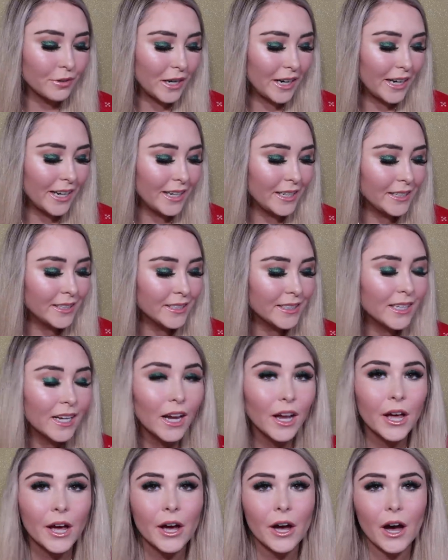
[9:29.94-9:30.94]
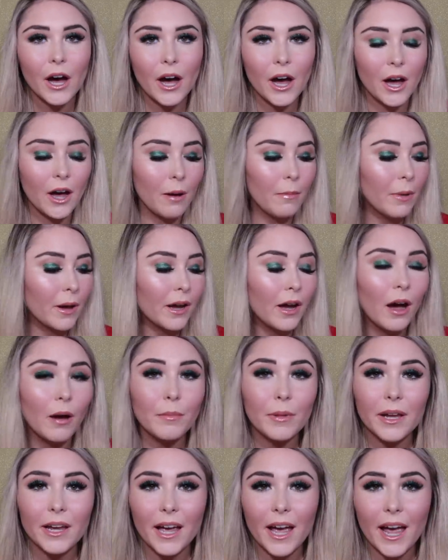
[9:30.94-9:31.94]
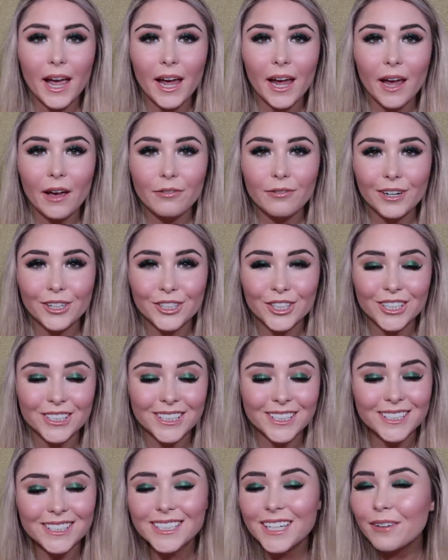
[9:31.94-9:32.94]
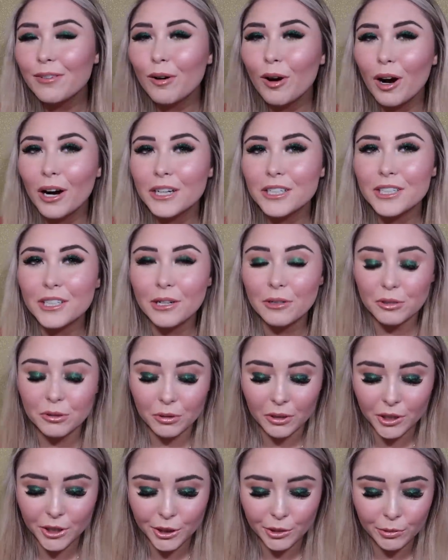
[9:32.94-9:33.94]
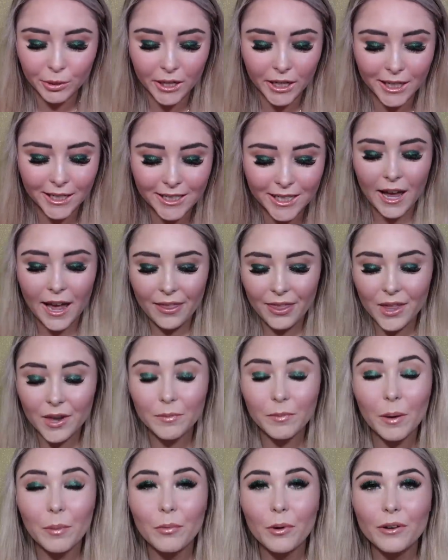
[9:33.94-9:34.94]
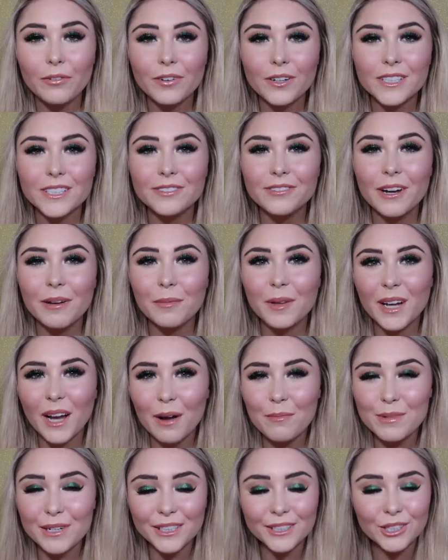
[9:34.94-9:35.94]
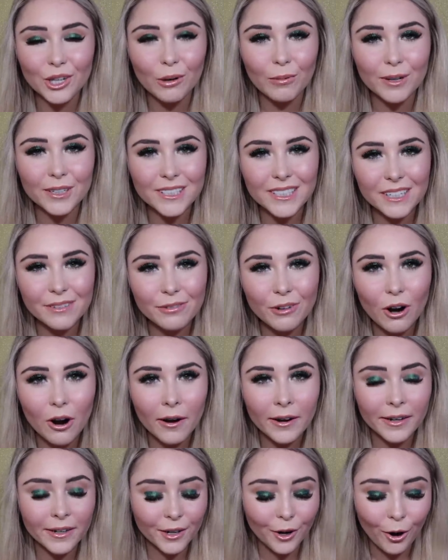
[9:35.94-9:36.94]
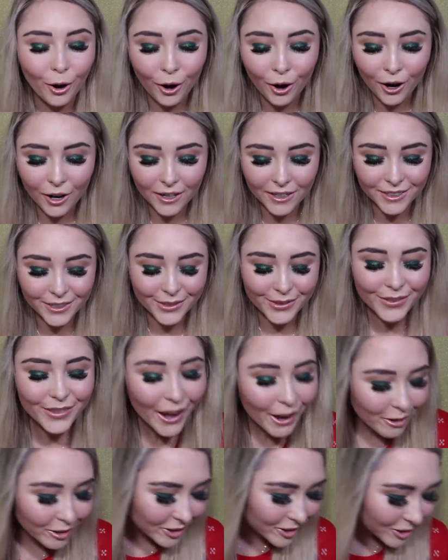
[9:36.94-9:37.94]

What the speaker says: friends got me a Francesca's gift card, so that was really sweet. And then my boyfriend's family got me a Starbucks gift card and a card, and so that